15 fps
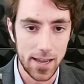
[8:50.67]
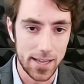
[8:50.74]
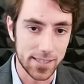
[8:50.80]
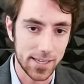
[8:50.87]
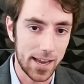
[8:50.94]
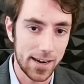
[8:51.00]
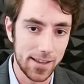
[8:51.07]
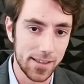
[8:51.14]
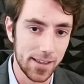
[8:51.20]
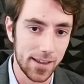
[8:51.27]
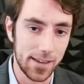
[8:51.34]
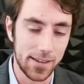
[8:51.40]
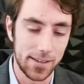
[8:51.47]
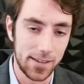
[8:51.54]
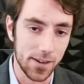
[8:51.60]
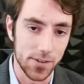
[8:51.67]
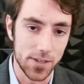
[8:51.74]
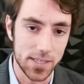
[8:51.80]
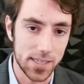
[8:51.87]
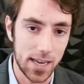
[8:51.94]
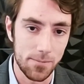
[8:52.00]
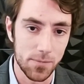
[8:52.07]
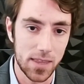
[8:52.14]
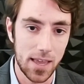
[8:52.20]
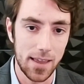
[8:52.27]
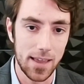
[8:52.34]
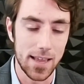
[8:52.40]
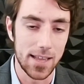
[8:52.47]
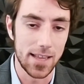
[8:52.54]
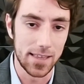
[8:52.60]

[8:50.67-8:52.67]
It's kind of the, you know, the same thing.